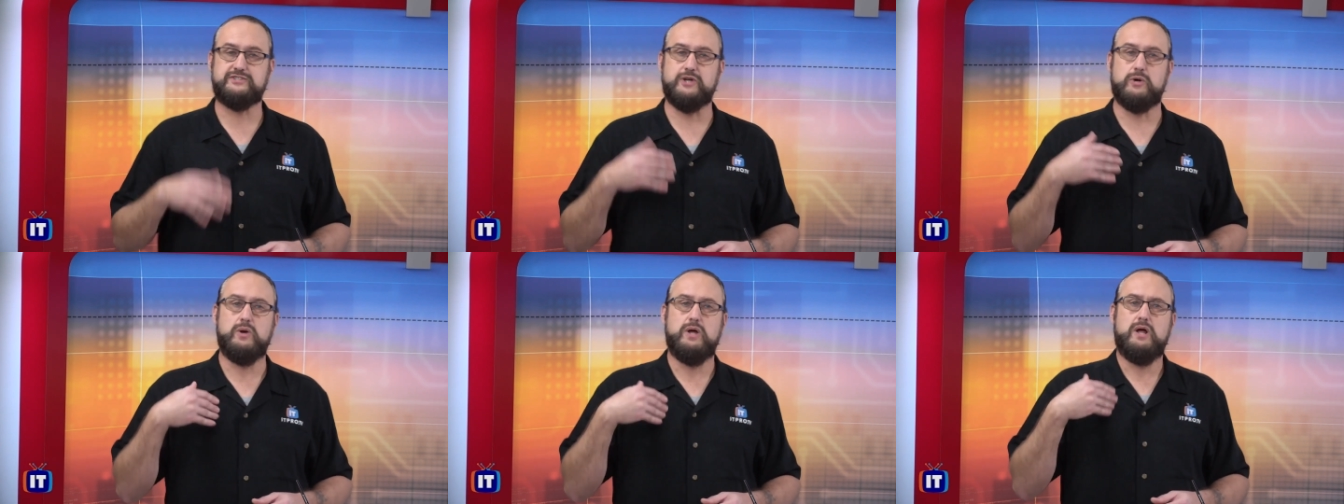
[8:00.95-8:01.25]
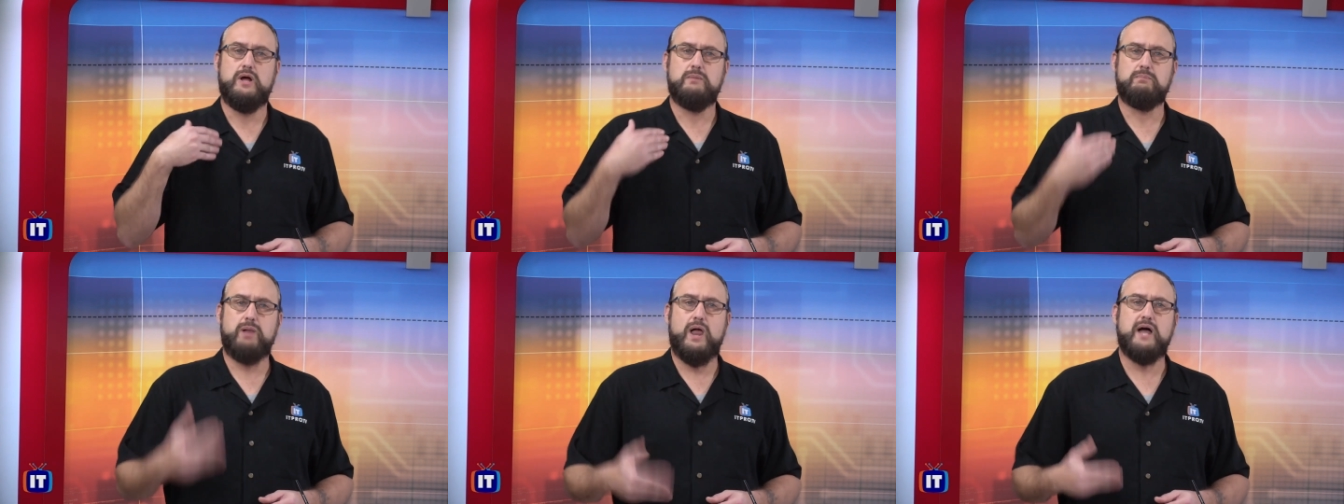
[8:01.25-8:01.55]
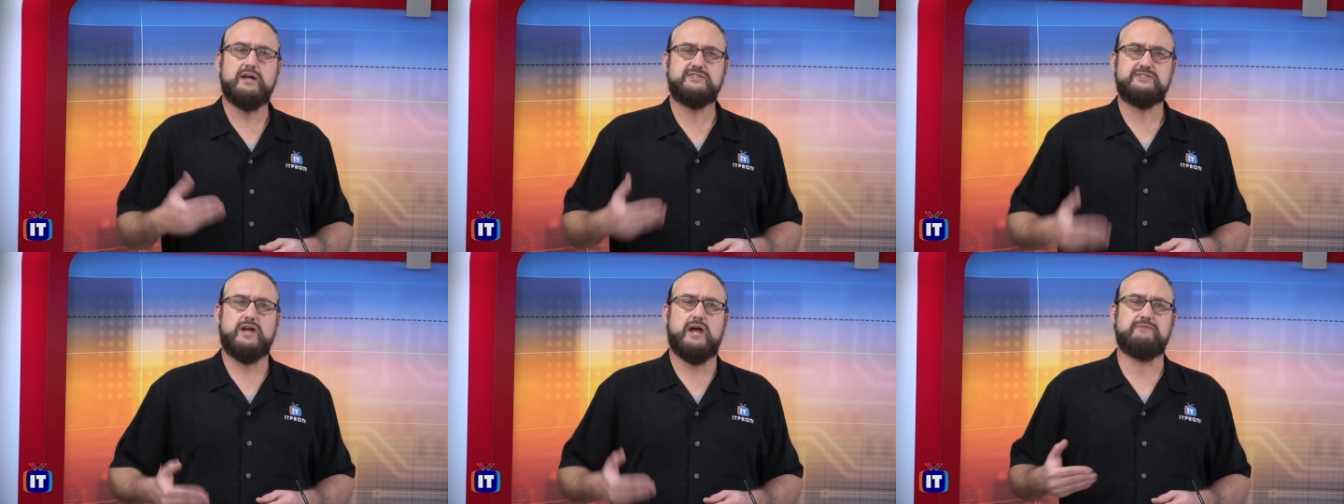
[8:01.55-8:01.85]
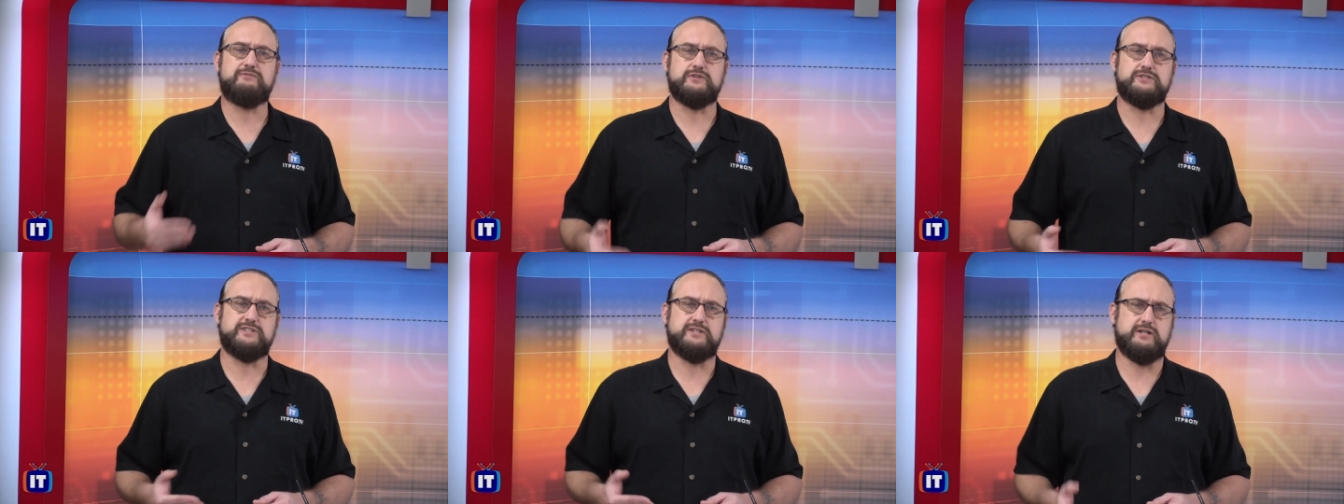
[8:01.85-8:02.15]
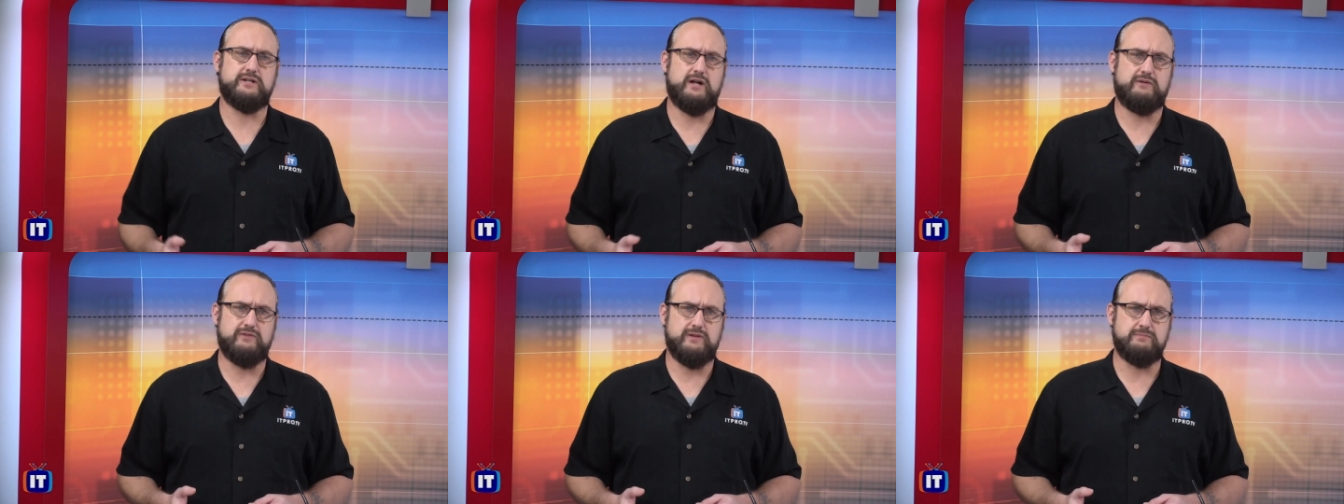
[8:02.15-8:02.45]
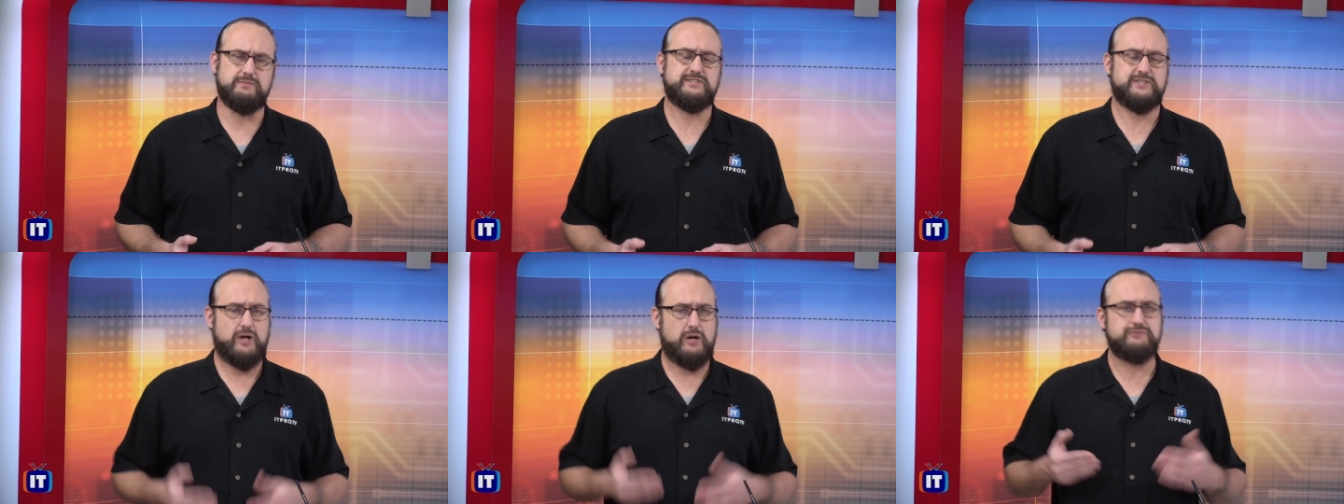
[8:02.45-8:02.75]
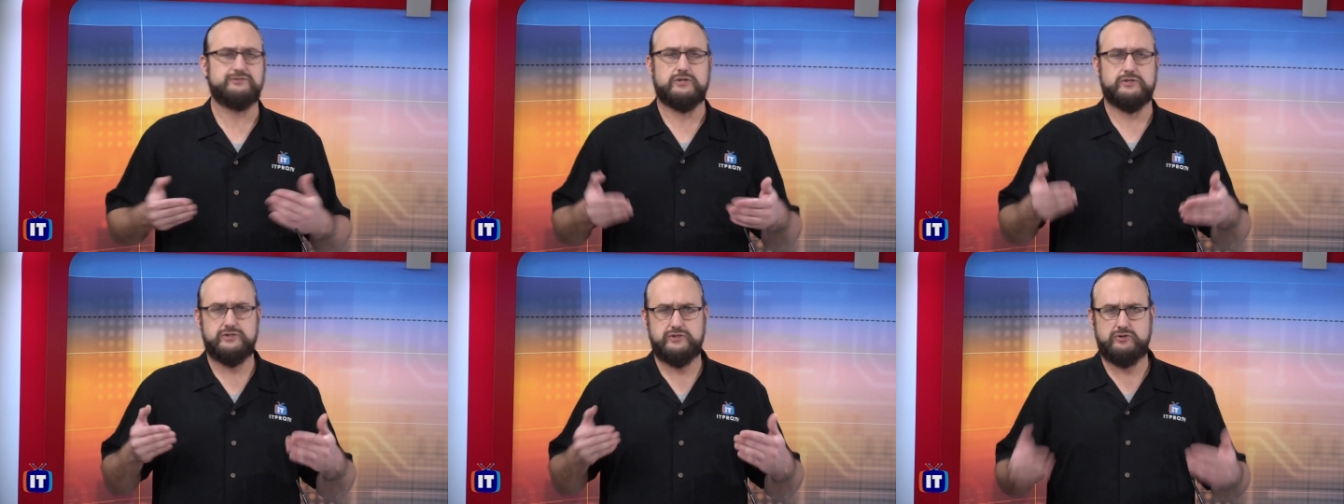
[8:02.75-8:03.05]
So block ciphers in and of
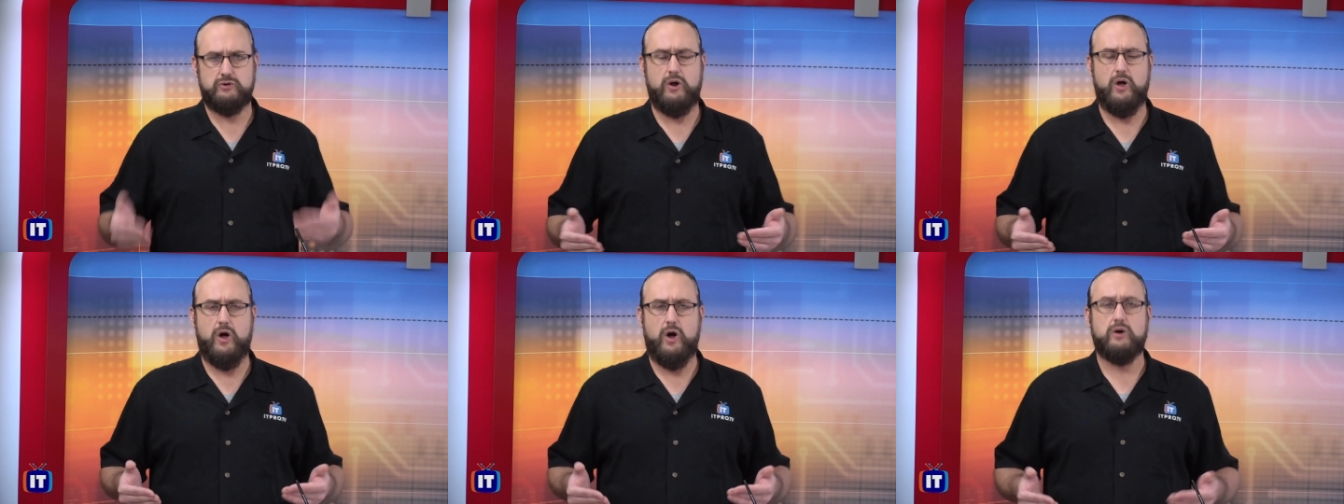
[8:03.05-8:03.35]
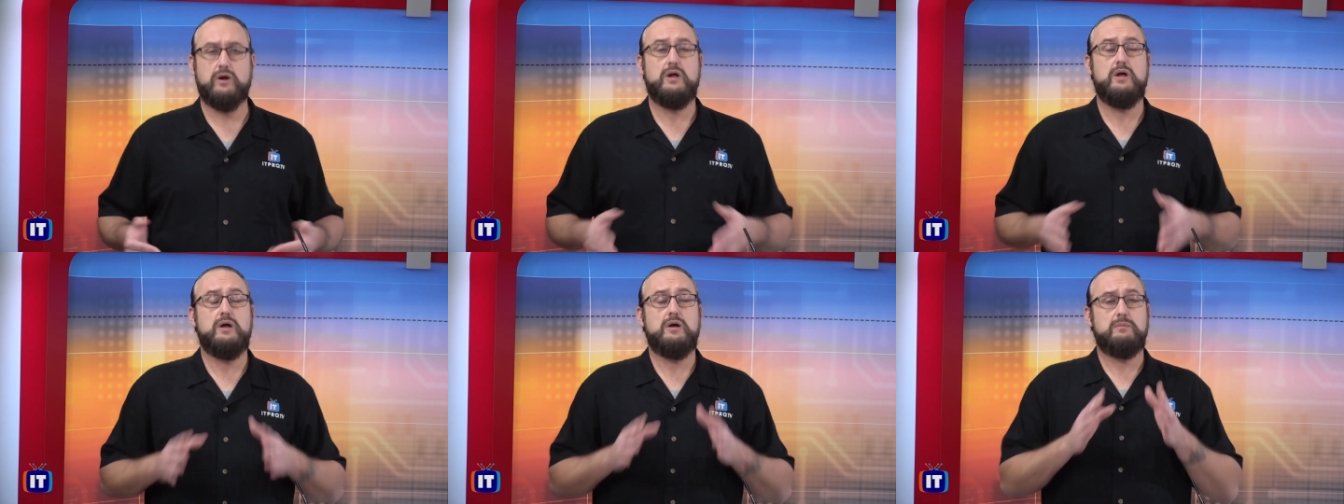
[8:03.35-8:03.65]
themselves are strong,